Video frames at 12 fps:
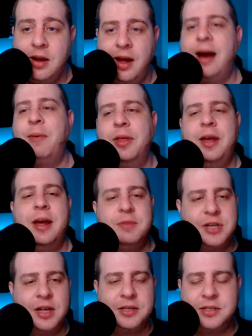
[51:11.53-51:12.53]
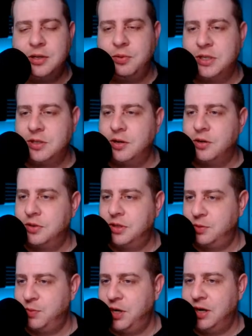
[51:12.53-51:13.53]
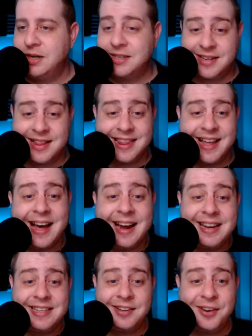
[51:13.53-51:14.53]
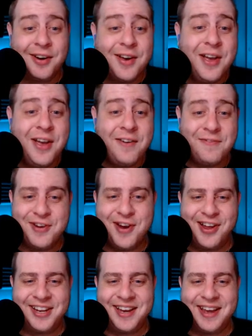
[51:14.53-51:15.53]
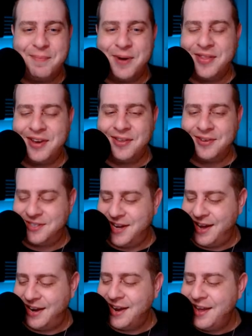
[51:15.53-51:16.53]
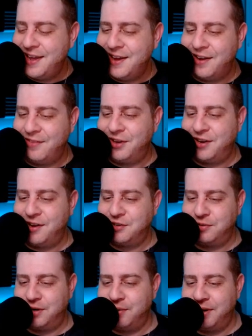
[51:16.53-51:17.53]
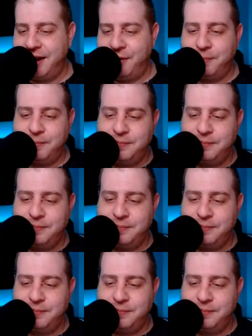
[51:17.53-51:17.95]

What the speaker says: I really am jealous of you East Coasties, man. It is a lot easier for y'all to get up on the other side of the country, no doubt.